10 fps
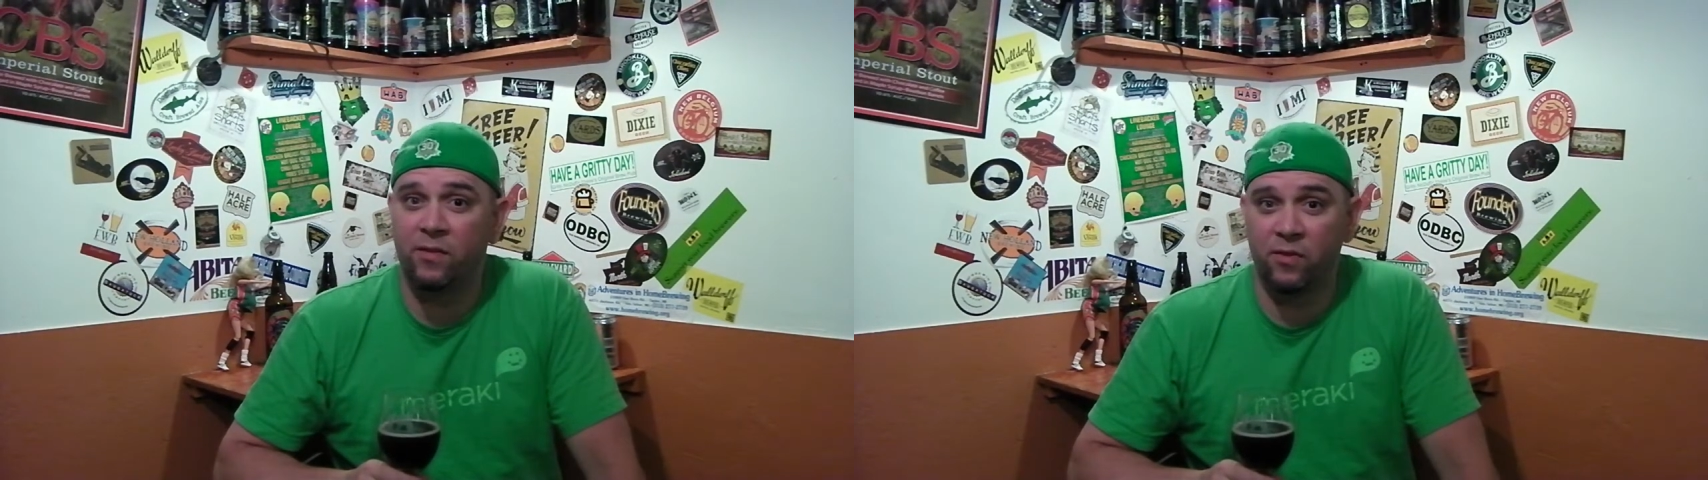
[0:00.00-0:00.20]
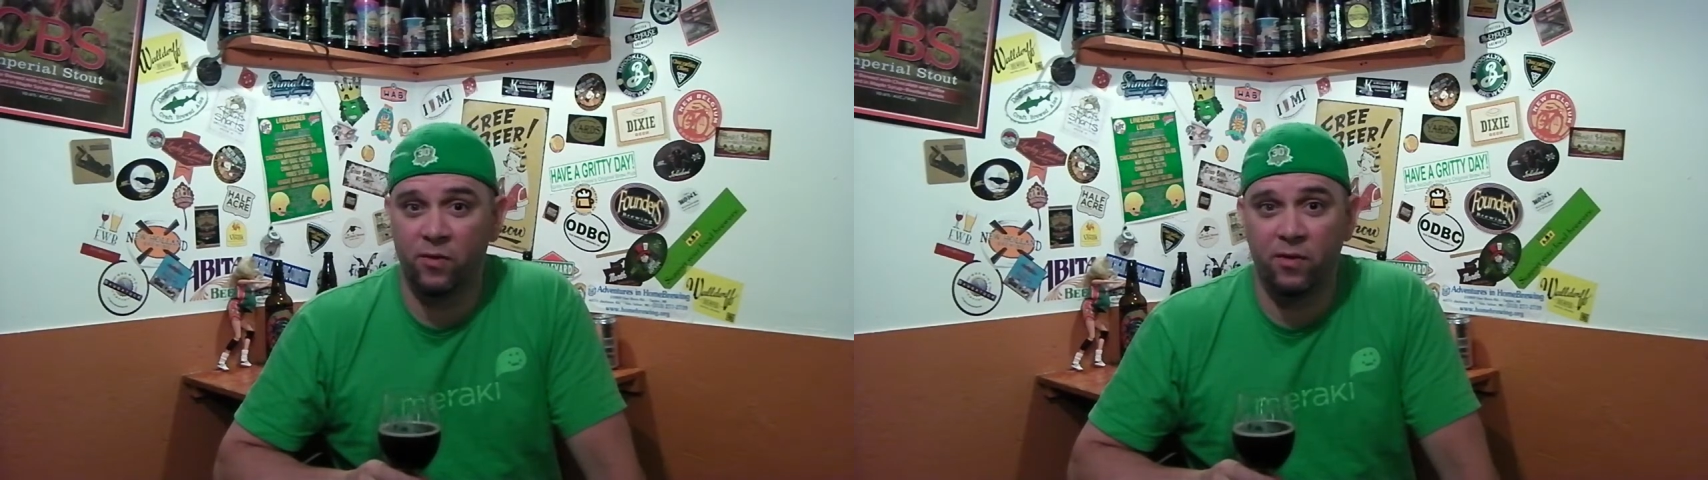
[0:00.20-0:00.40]

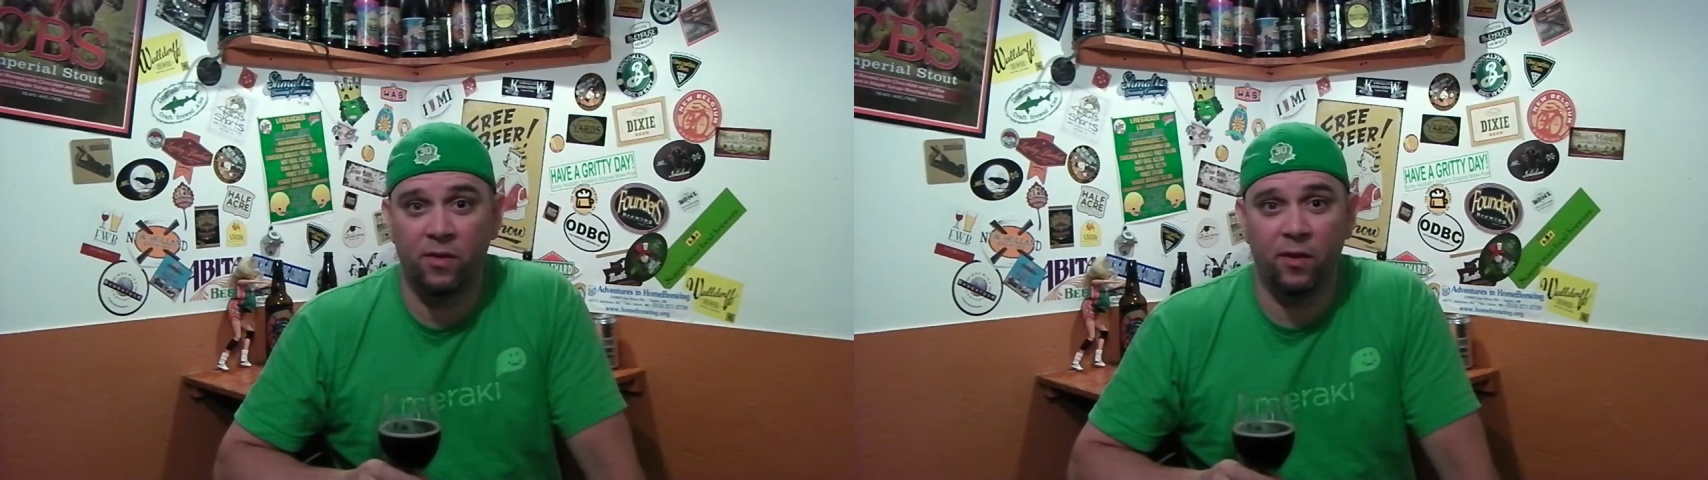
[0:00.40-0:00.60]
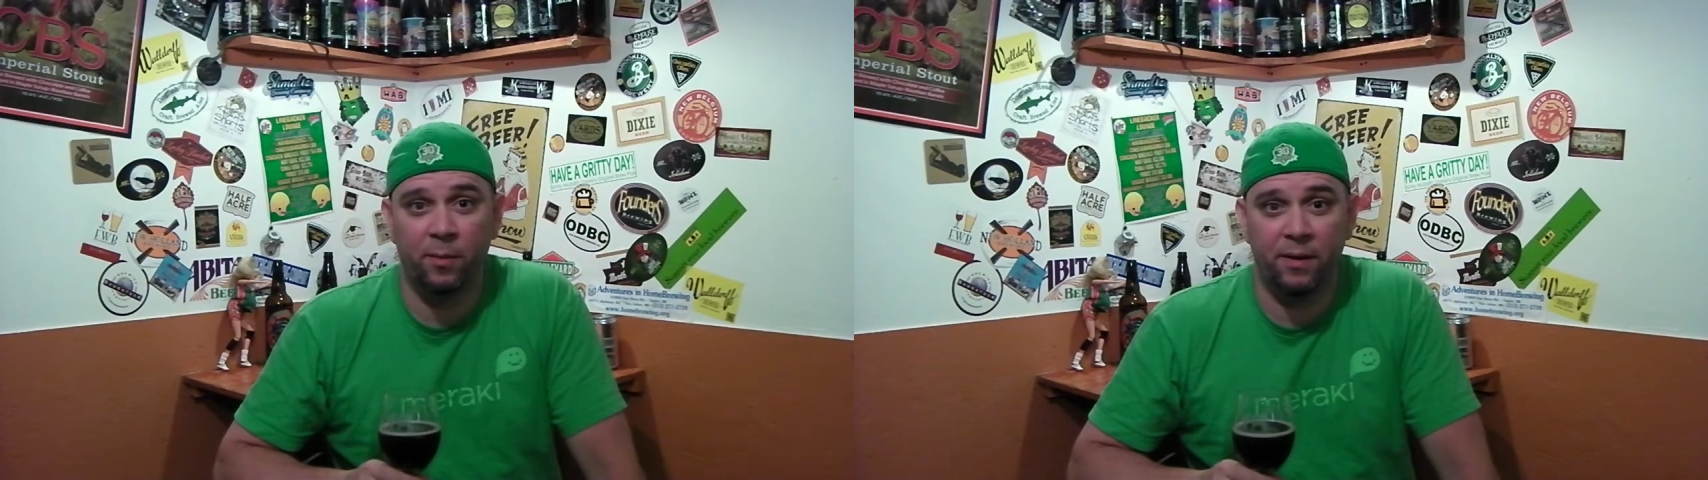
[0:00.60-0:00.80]
because there is
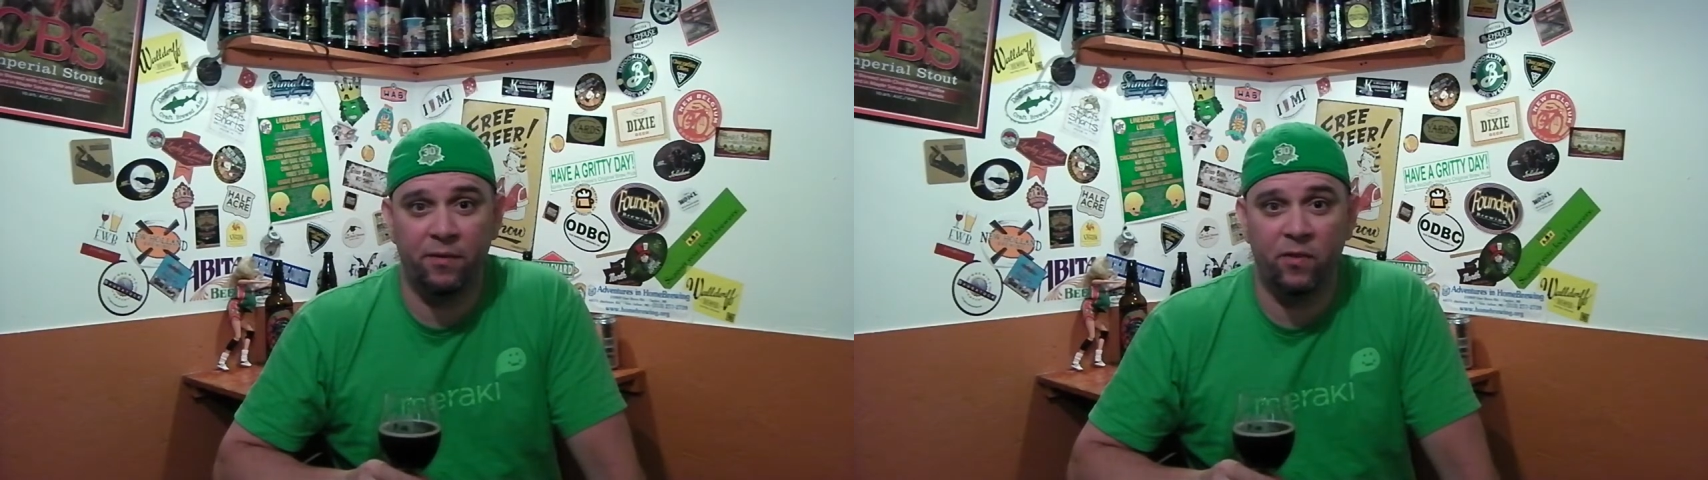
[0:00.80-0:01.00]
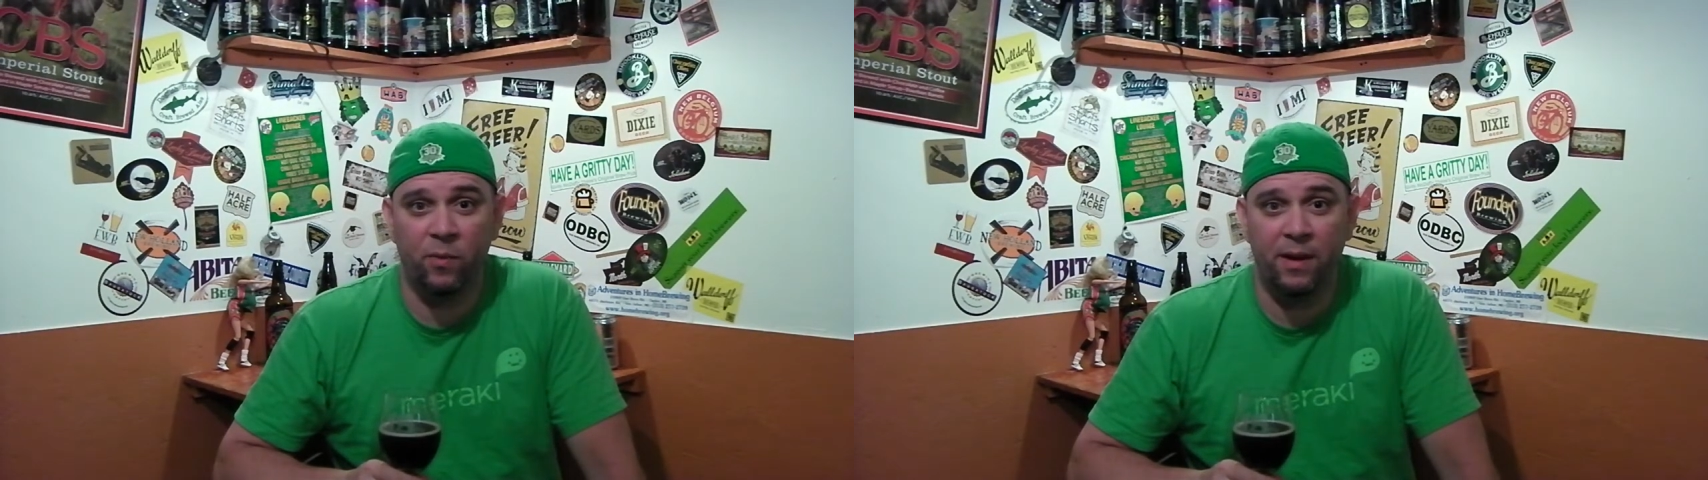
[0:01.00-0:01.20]
a little bit of
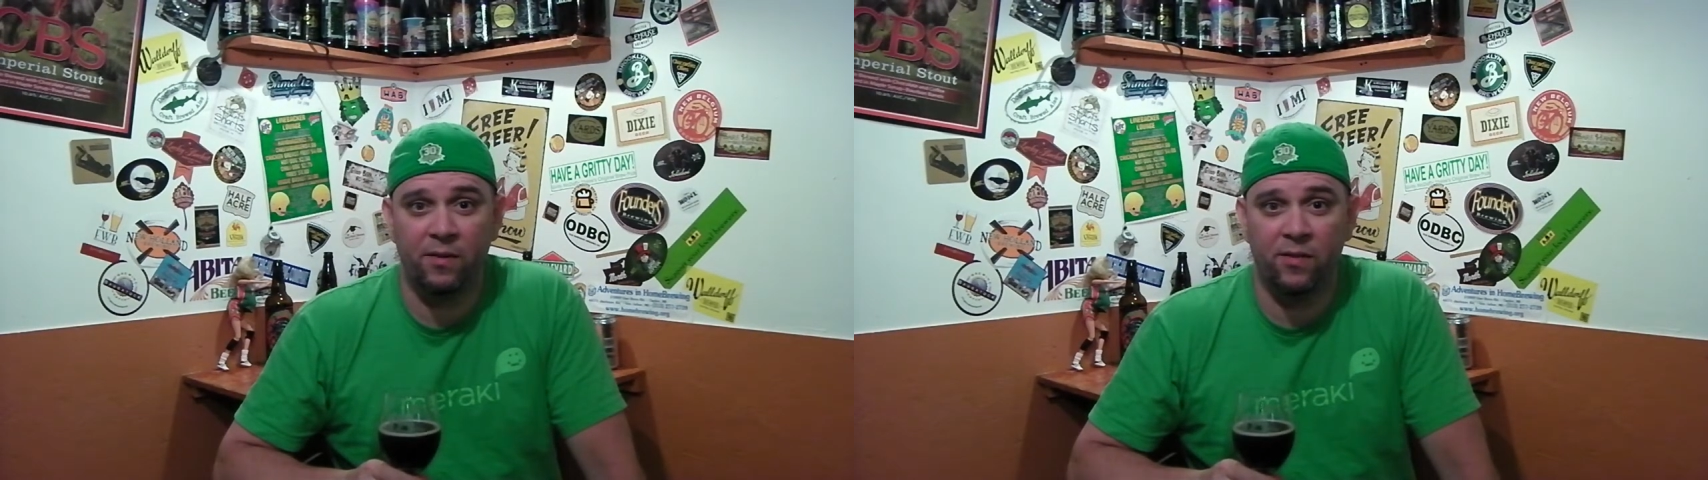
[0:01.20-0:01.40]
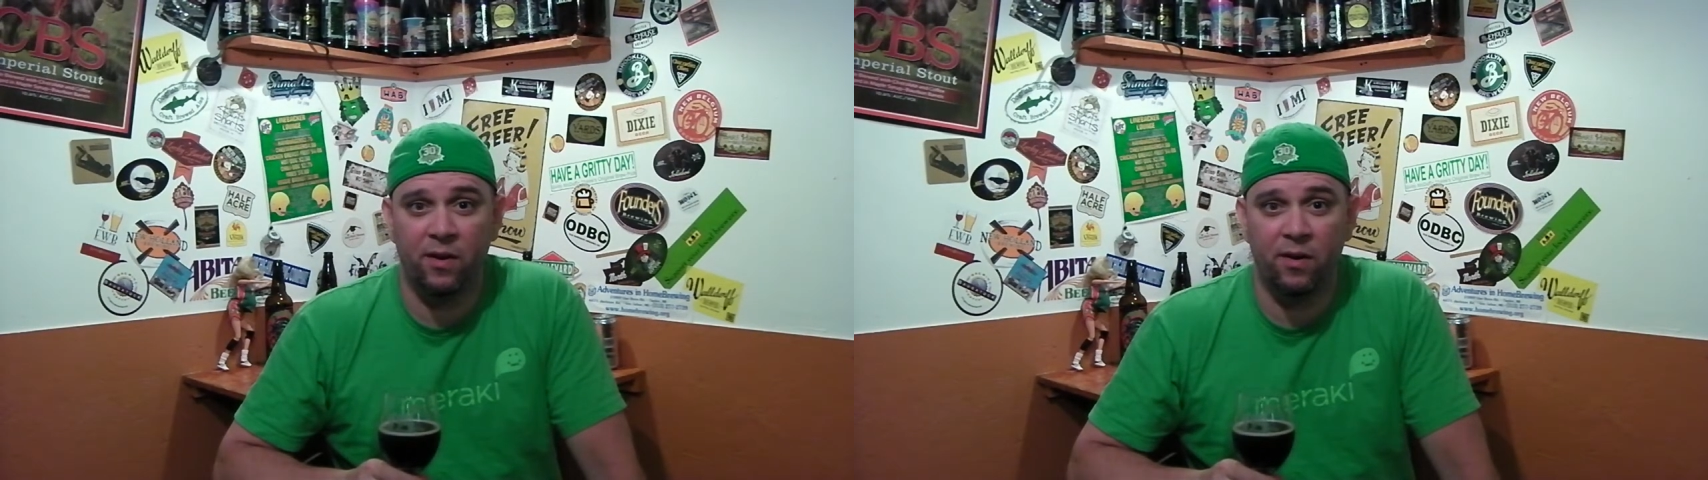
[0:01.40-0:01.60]
a
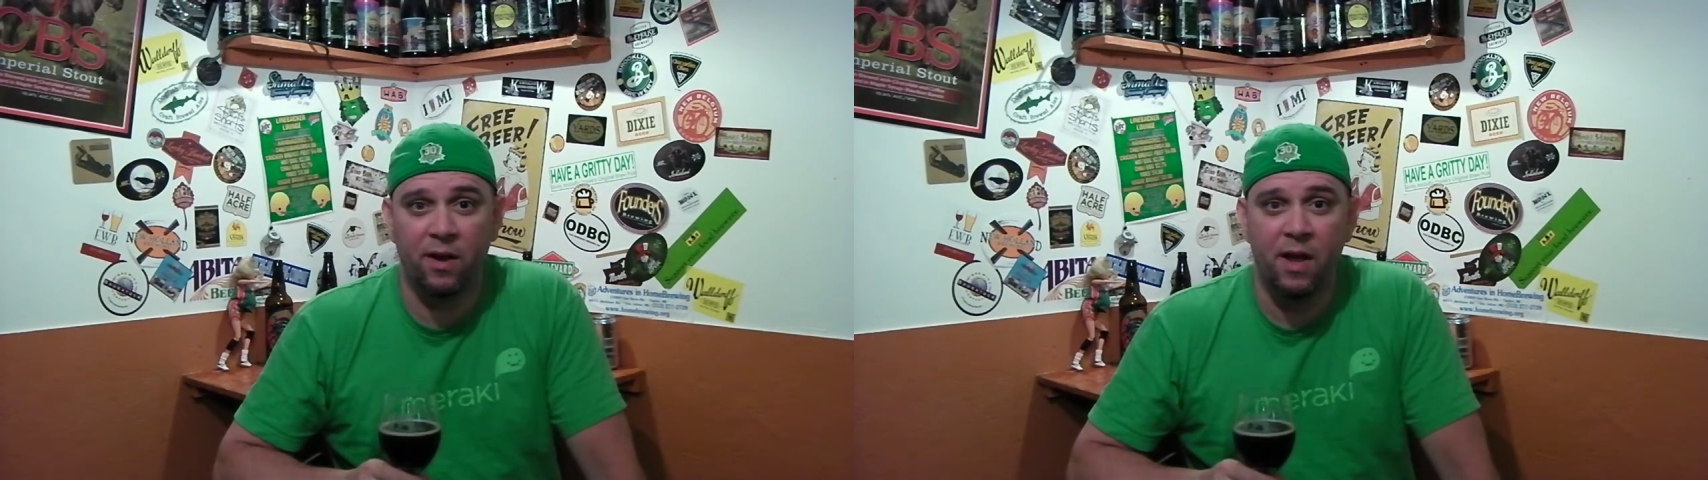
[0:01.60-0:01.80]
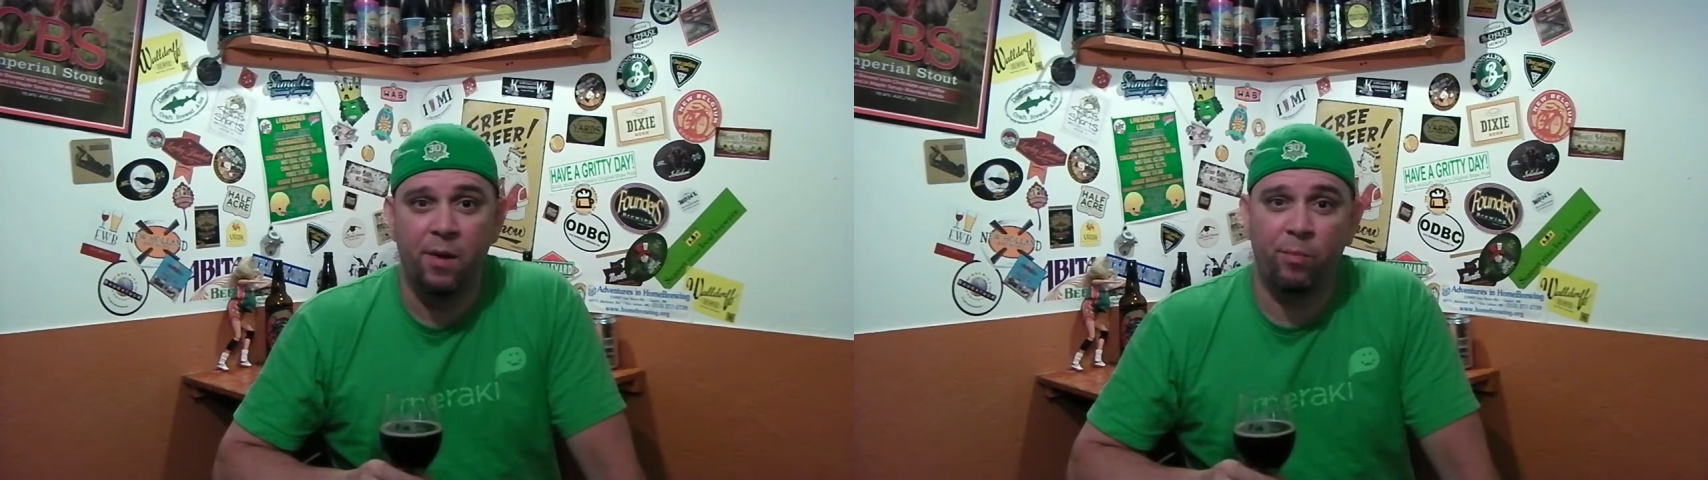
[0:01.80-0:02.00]
sweetness here,